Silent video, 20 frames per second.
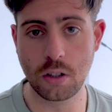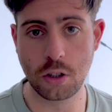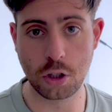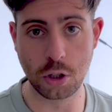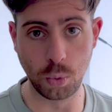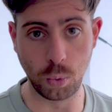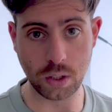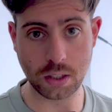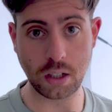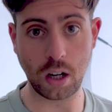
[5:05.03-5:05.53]
So,
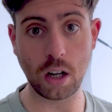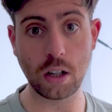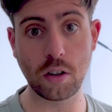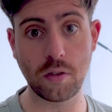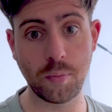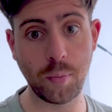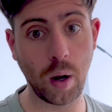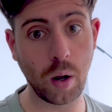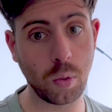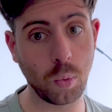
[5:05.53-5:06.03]
what kind of
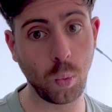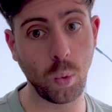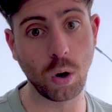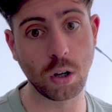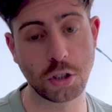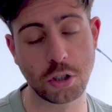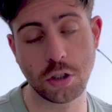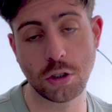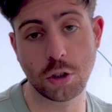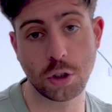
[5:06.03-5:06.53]

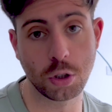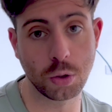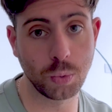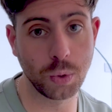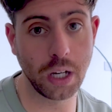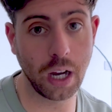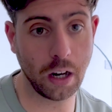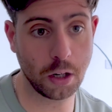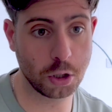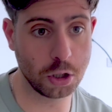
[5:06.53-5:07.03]
mouthwash should
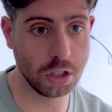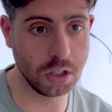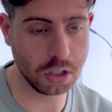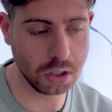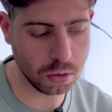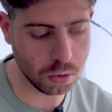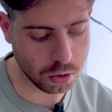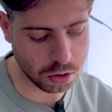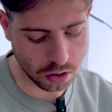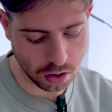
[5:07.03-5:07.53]
we actually
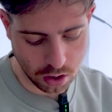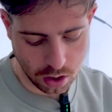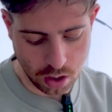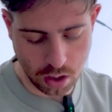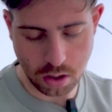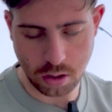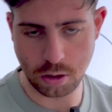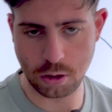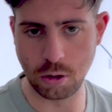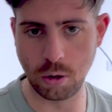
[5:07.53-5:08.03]
use?
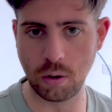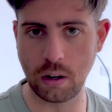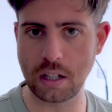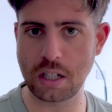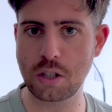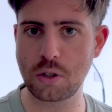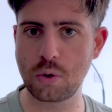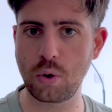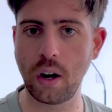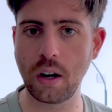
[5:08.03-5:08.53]
So,
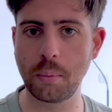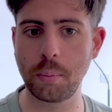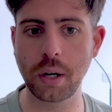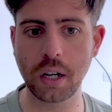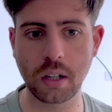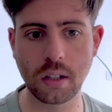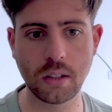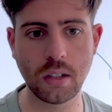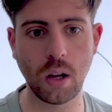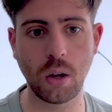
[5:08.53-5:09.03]
let's try and break
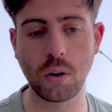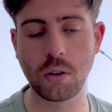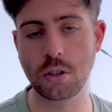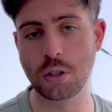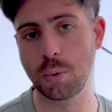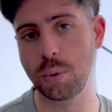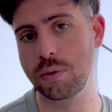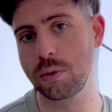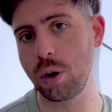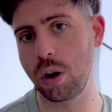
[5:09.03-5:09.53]
it down. So,
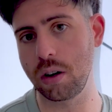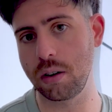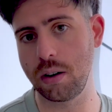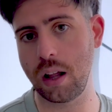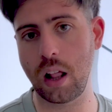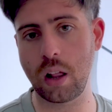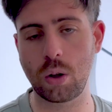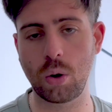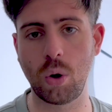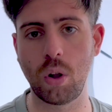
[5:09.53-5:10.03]
we've got
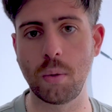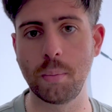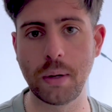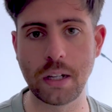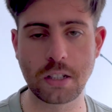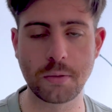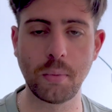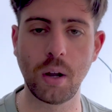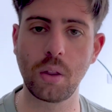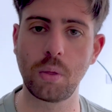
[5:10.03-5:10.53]
alcohol
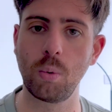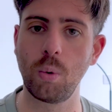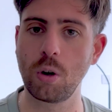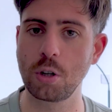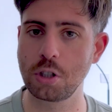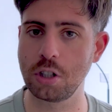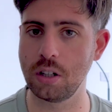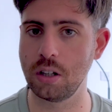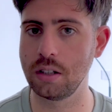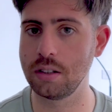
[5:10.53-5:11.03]
based
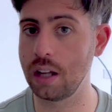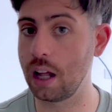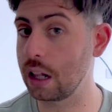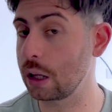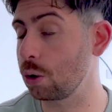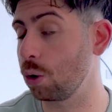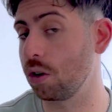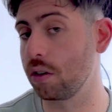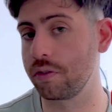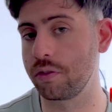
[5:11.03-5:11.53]
mouthwash and
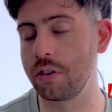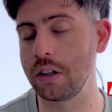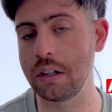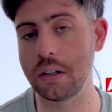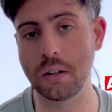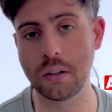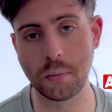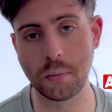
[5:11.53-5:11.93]
alcohol free